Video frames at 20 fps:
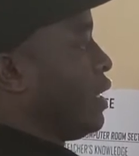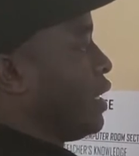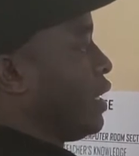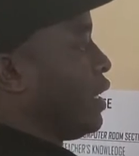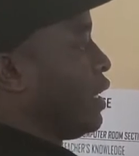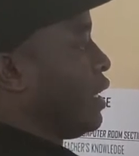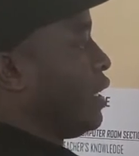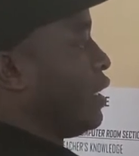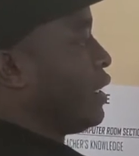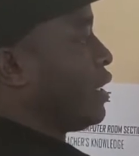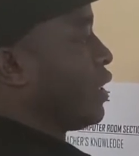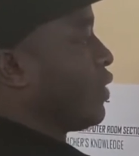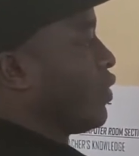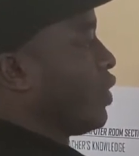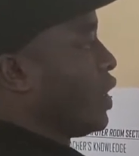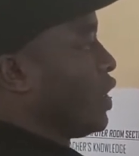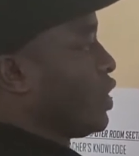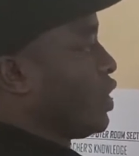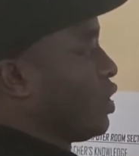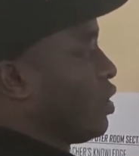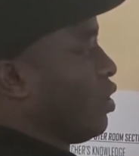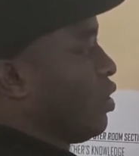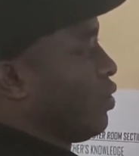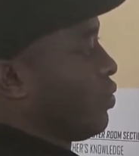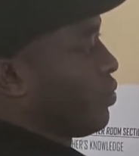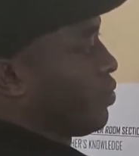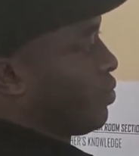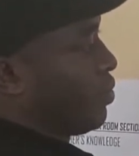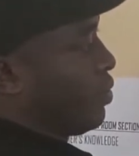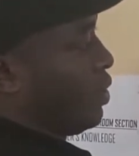integration of,
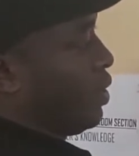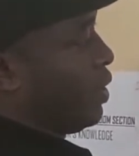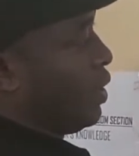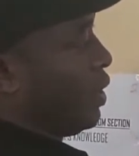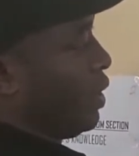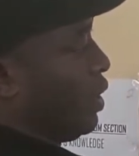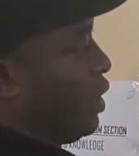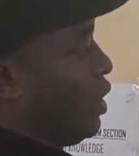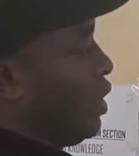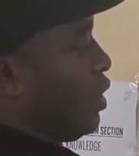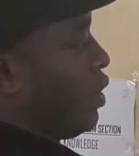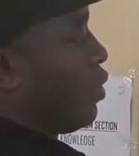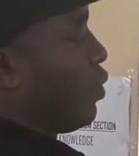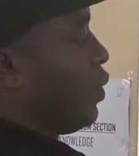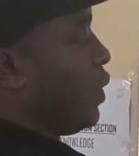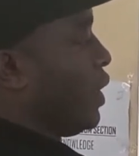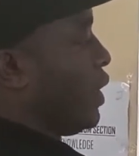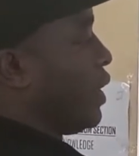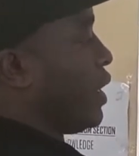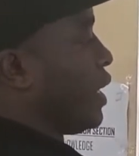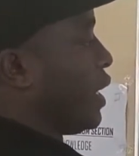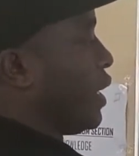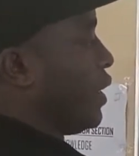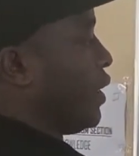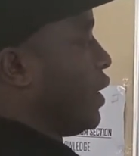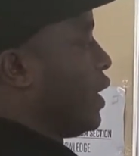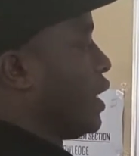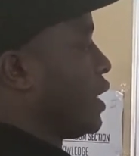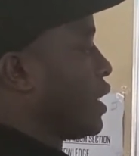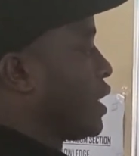we
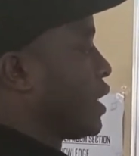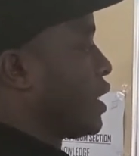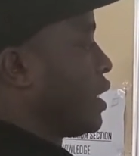integrate,